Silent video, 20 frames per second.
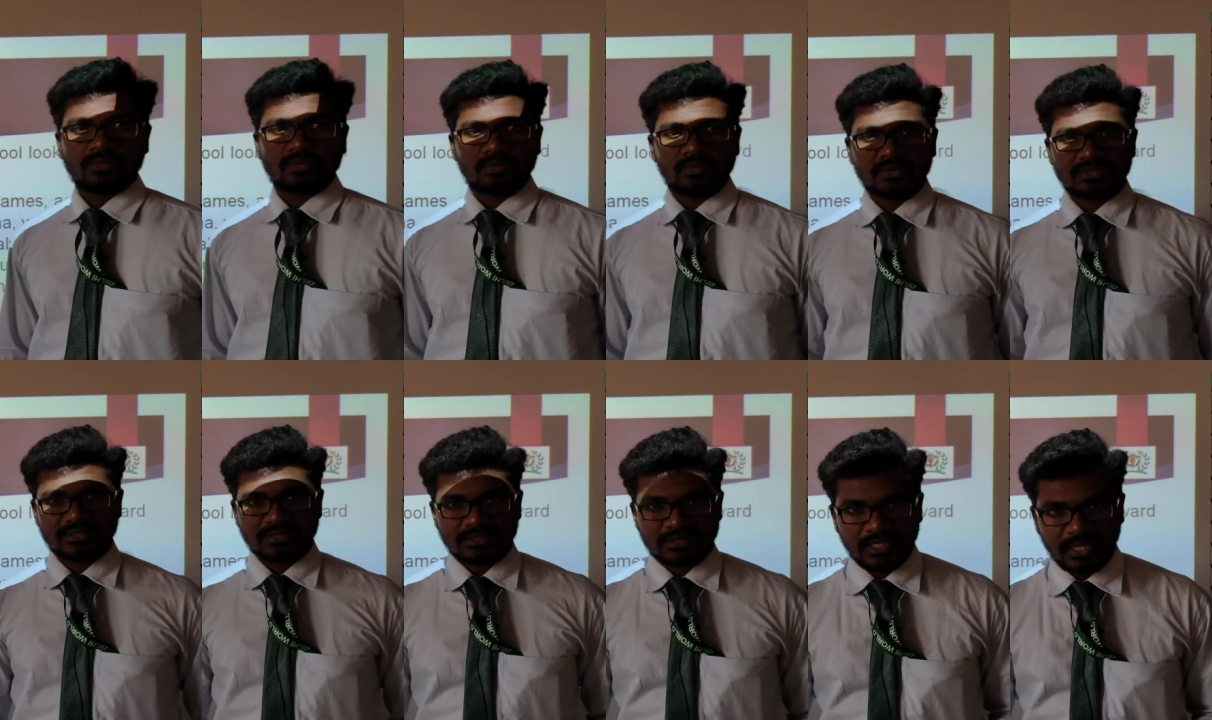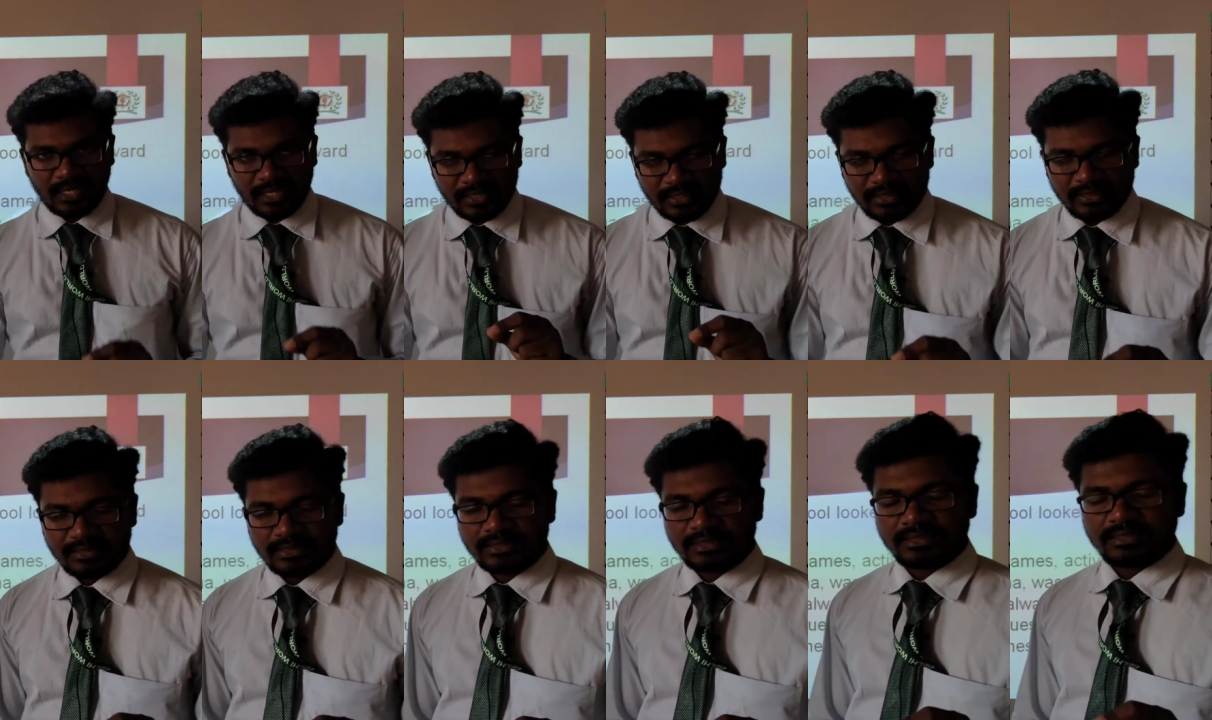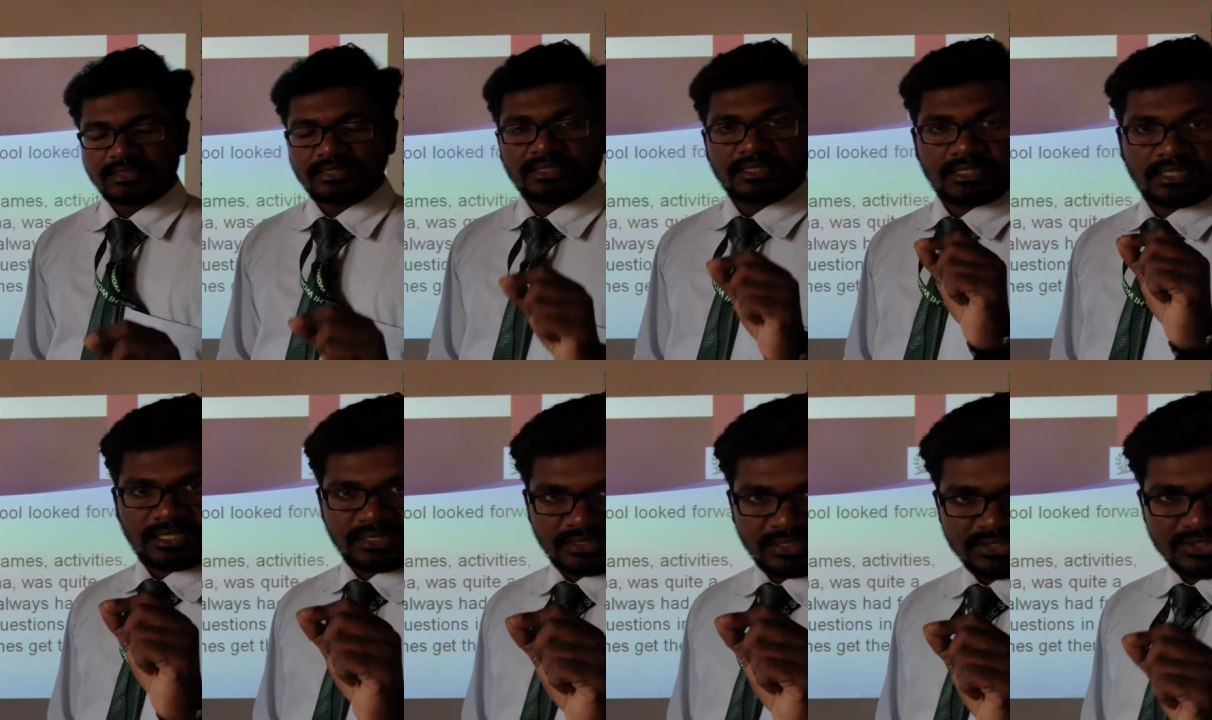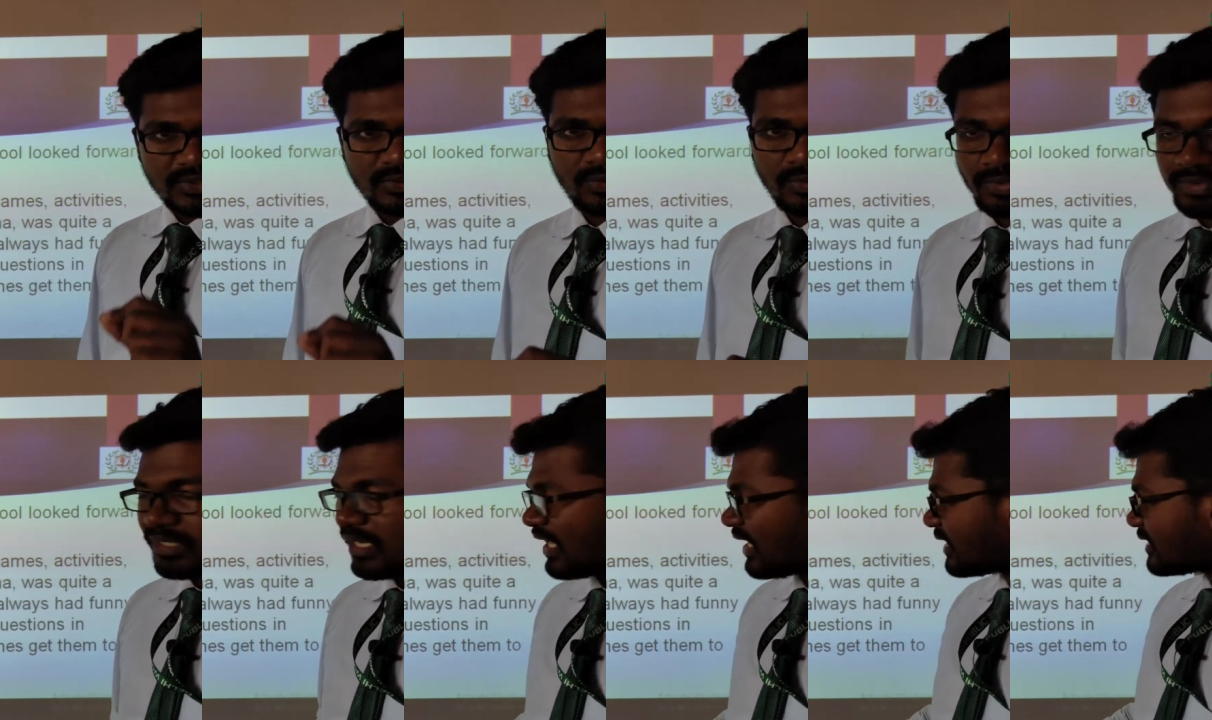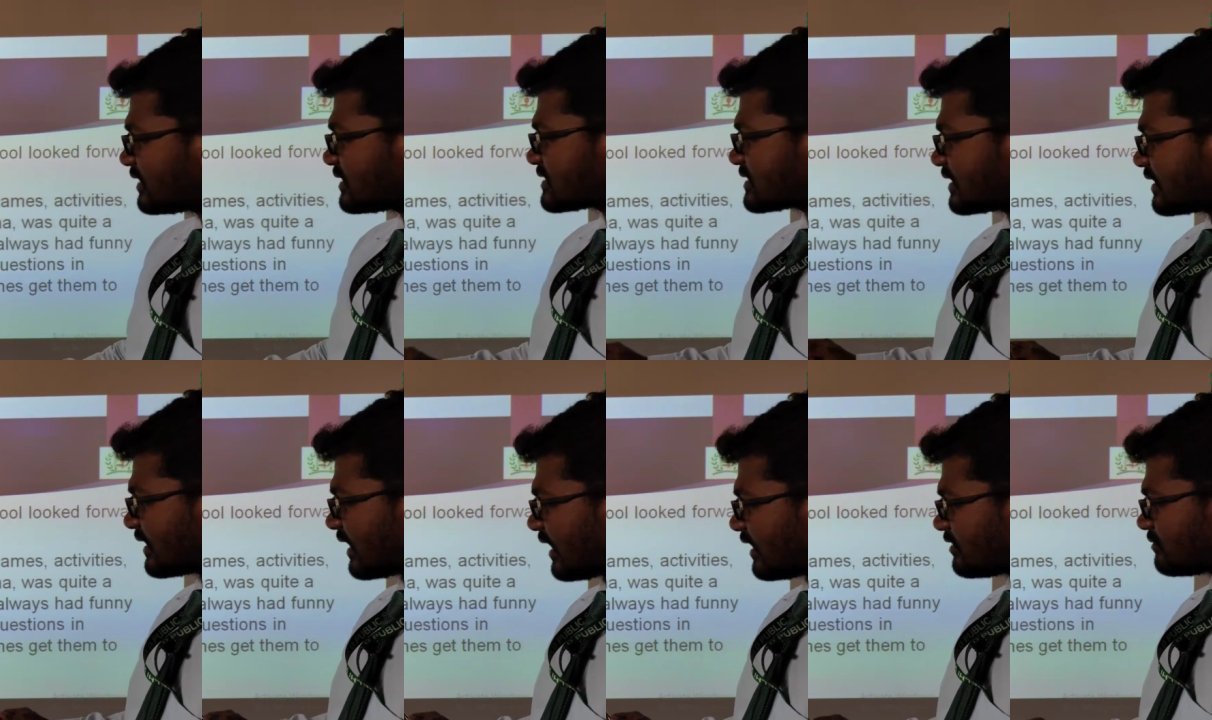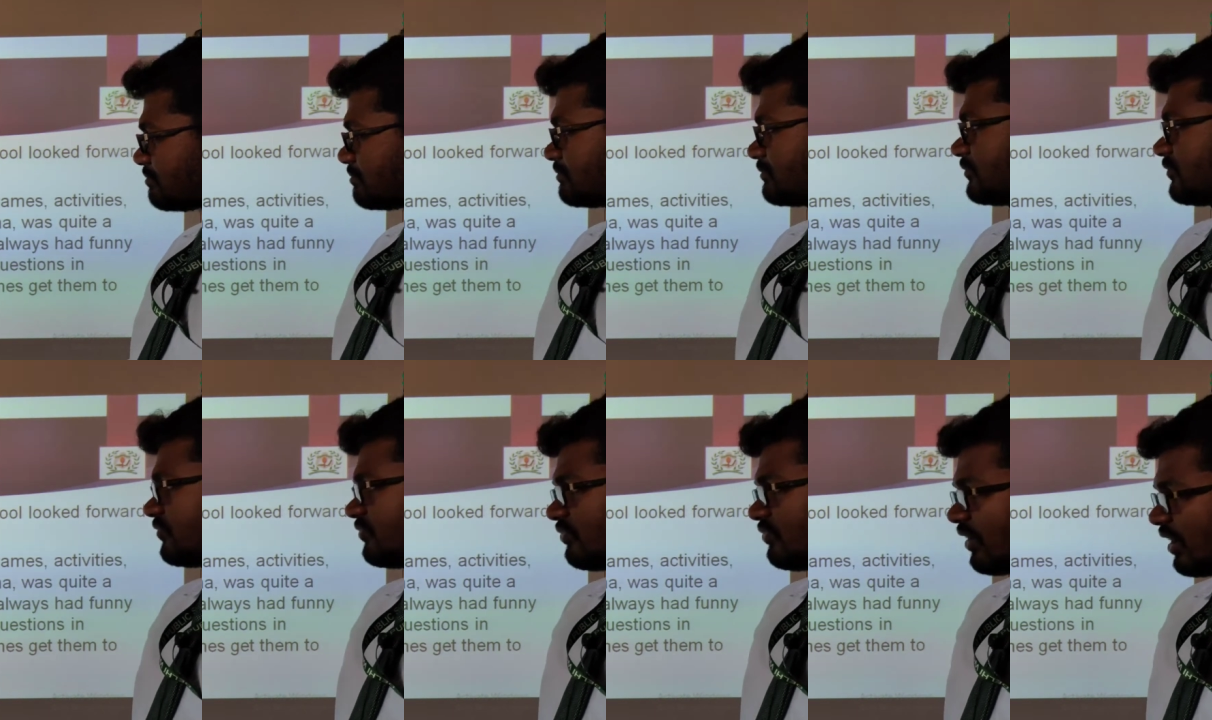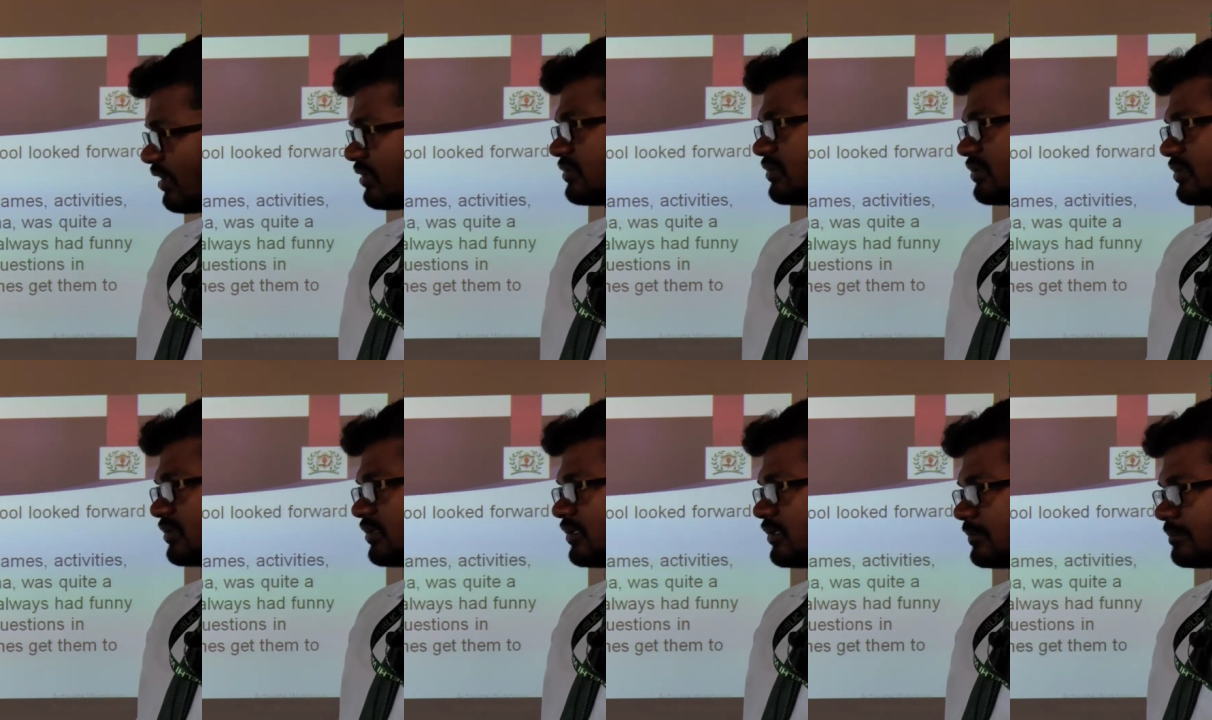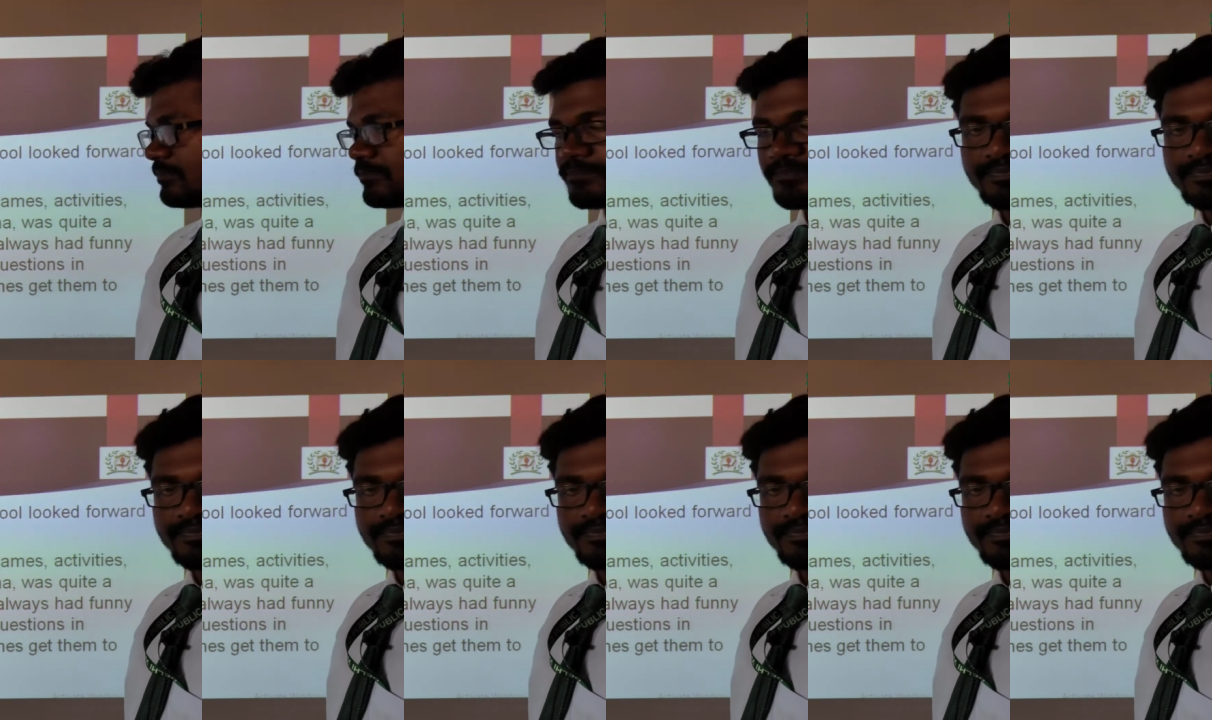was a child in the school, and his grandfather